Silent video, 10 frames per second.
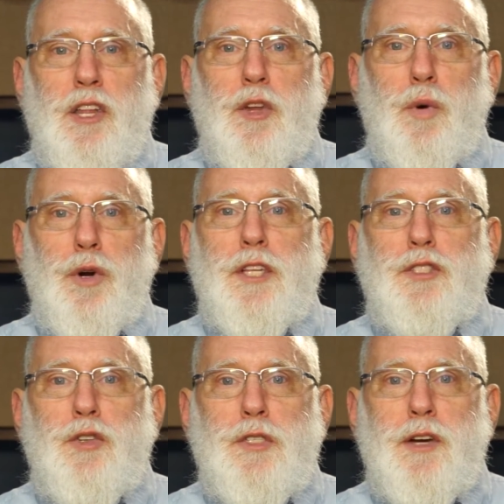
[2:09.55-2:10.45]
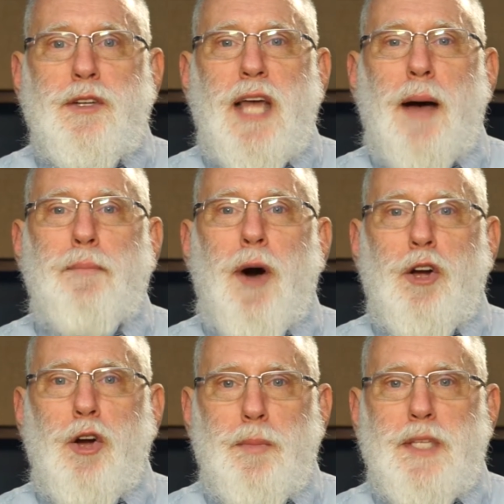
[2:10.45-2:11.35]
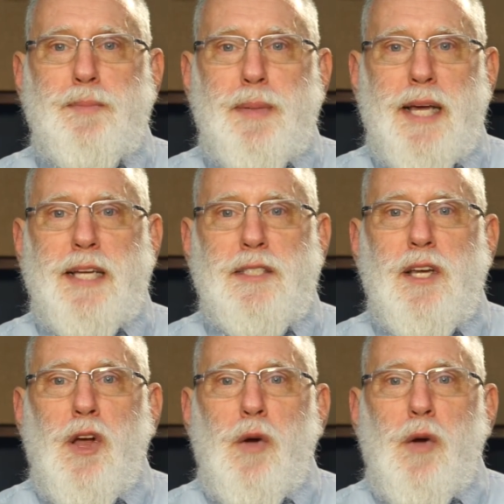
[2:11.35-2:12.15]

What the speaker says: The word that's used there is hamakom, this place,